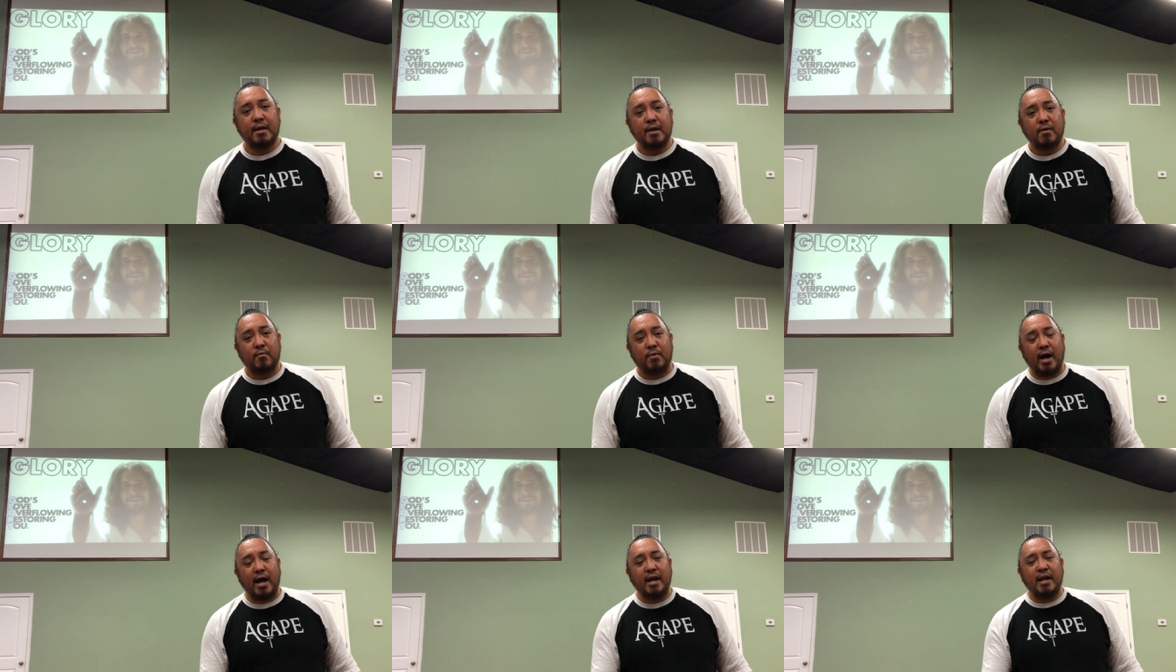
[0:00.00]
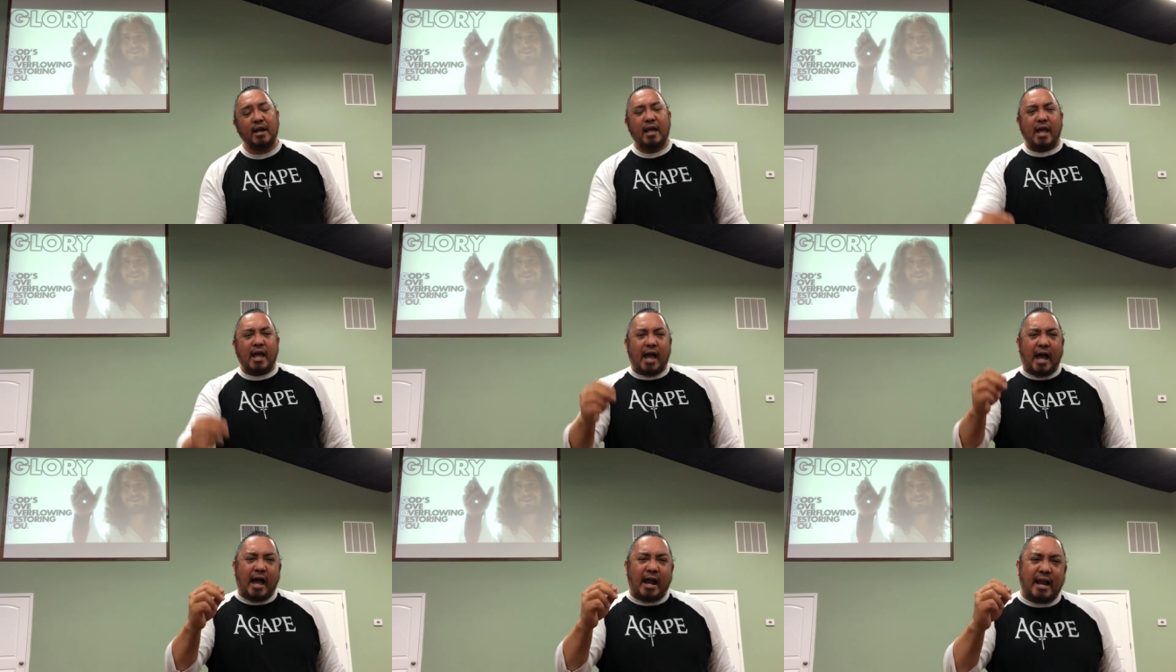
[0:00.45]
right?
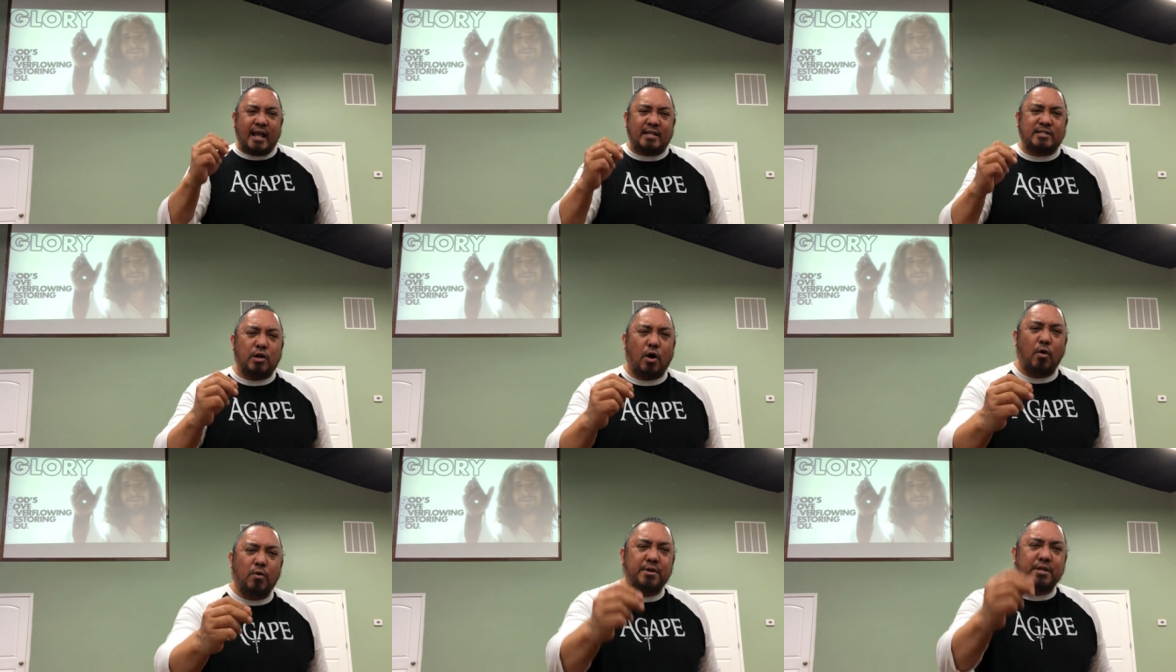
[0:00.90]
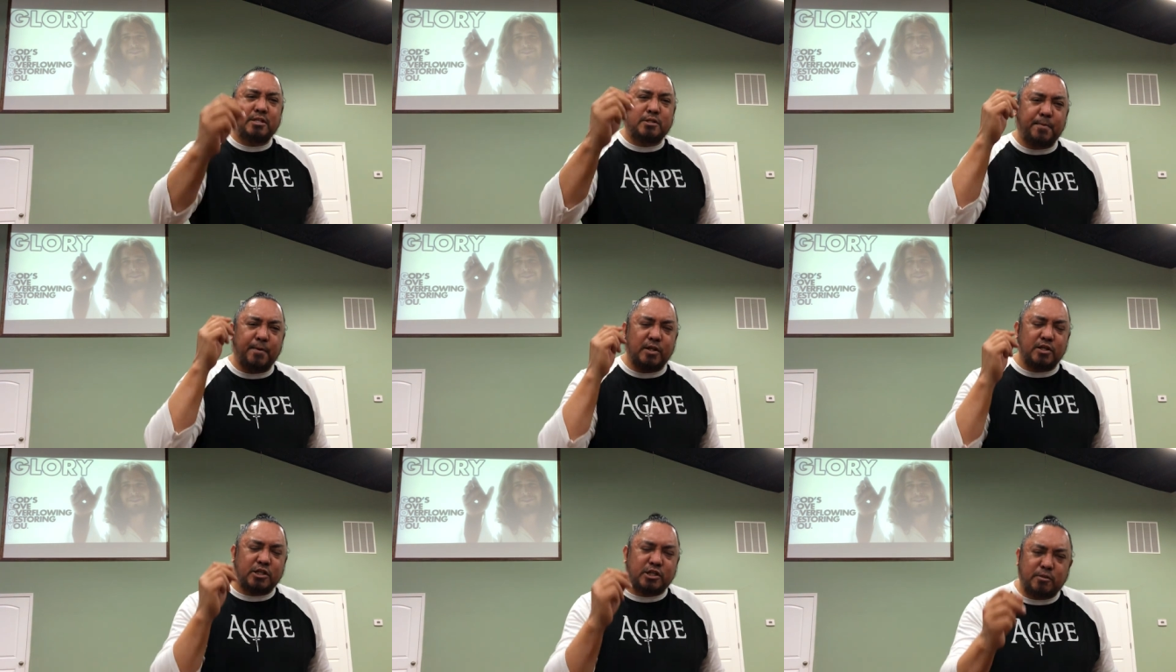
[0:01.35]
And as Holy
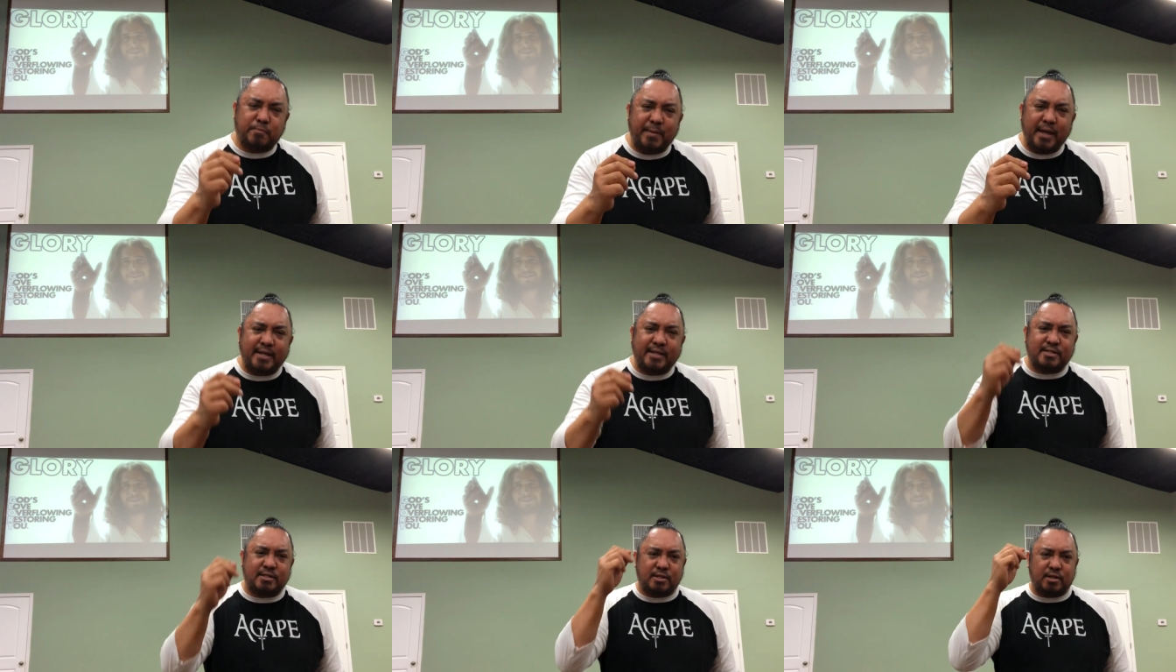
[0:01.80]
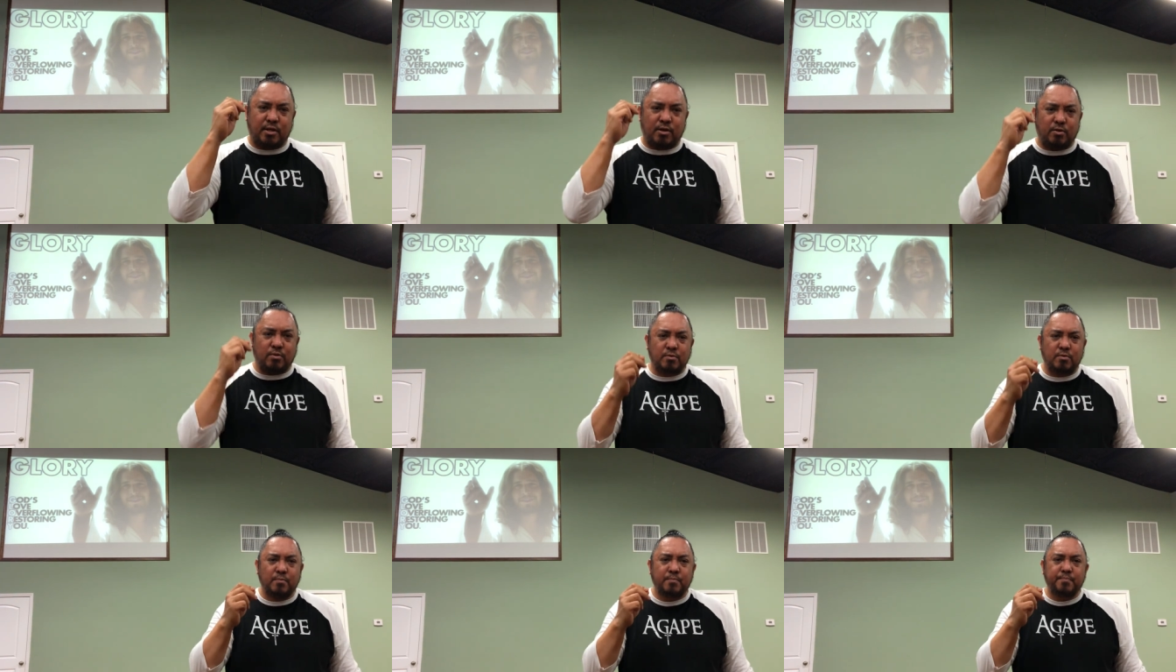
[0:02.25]
Spirit speaks to
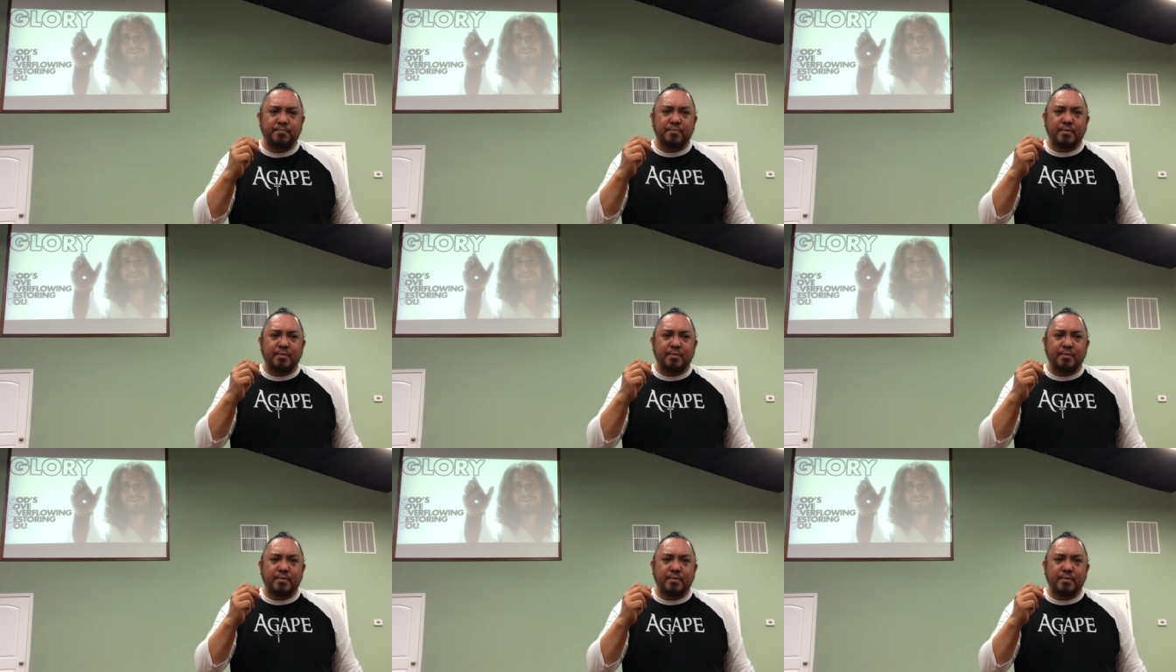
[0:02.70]
you,